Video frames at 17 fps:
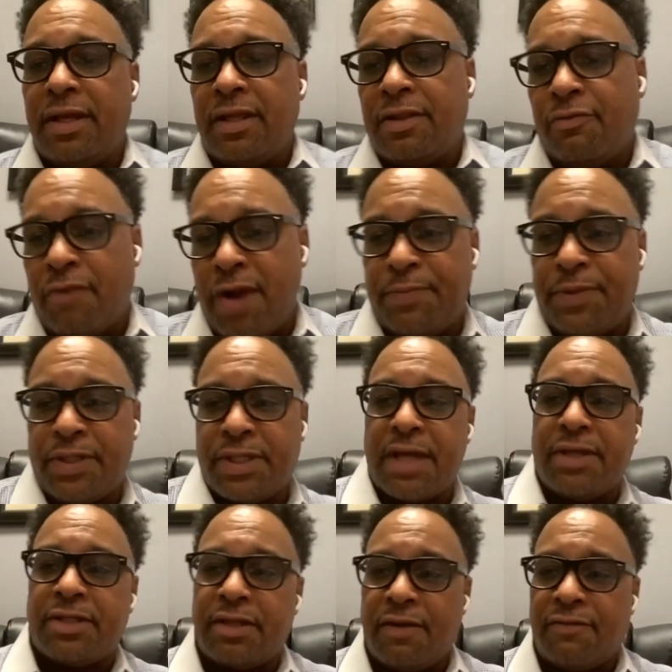and the
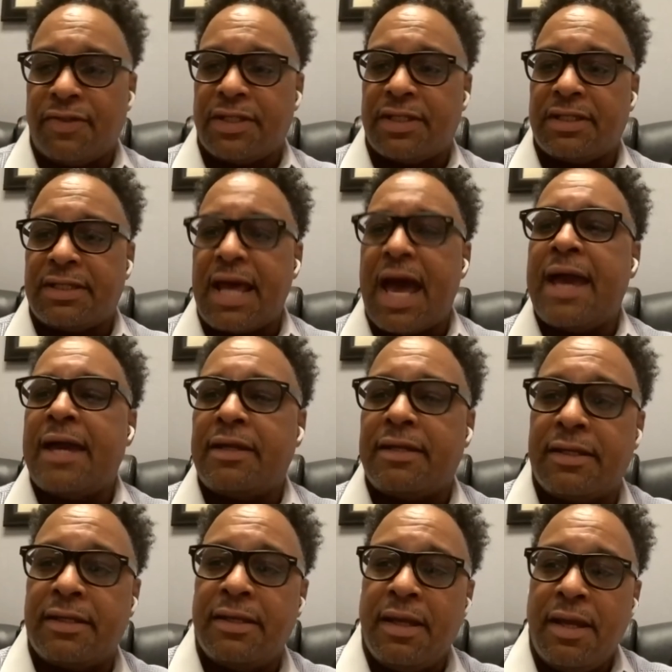reputation of a
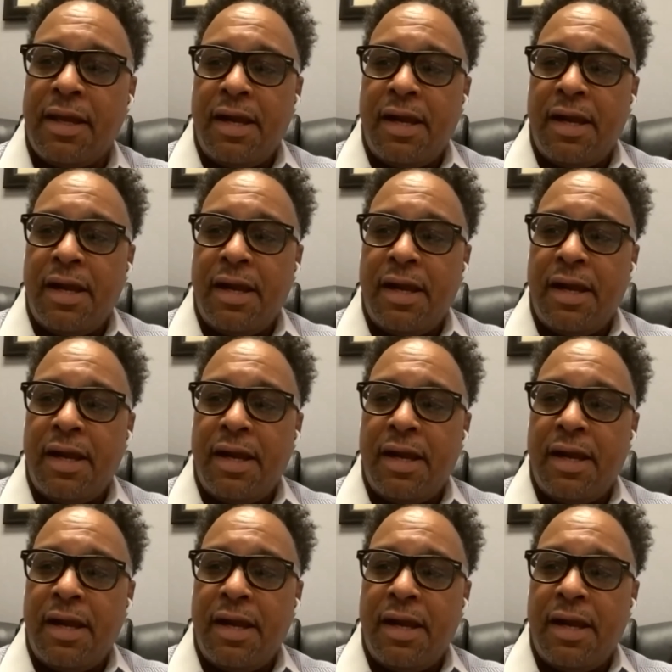society